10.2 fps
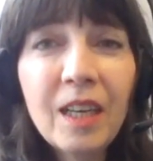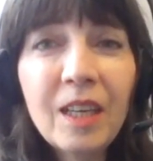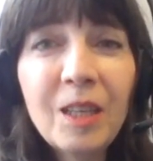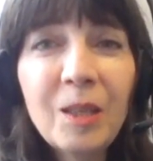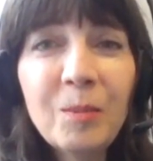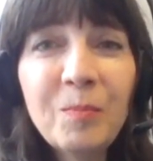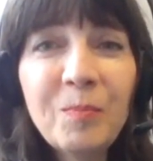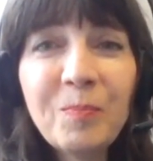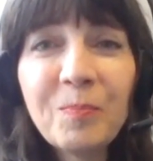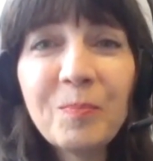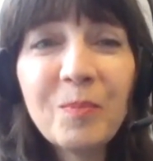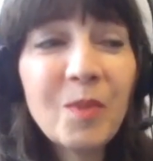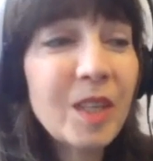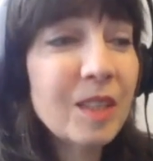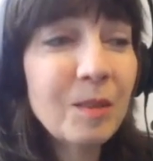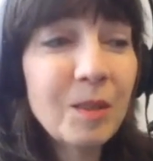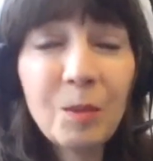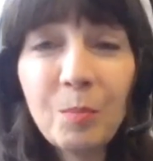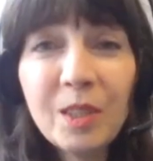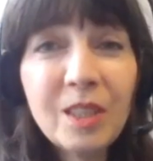Um,
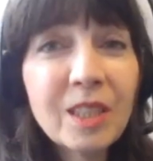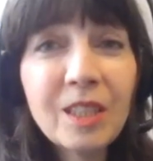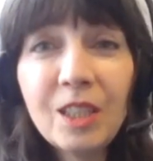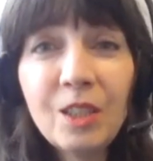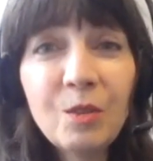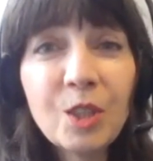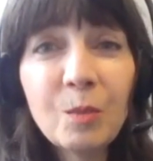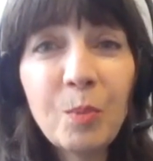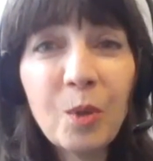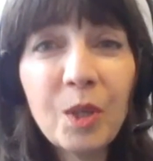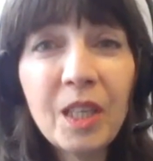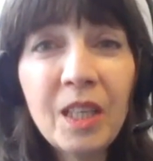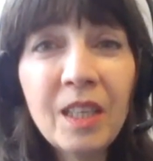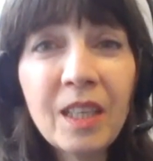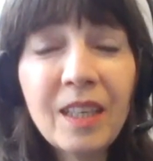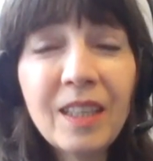please continue supporting